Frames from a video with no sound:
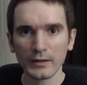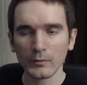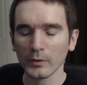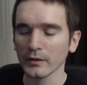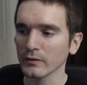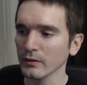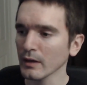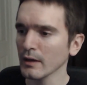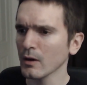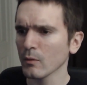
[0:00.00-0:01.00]
Where it's,
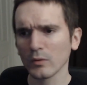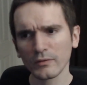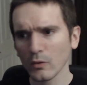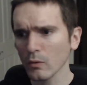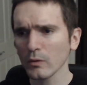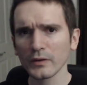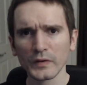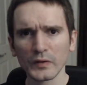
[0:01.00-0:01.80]
well, of course,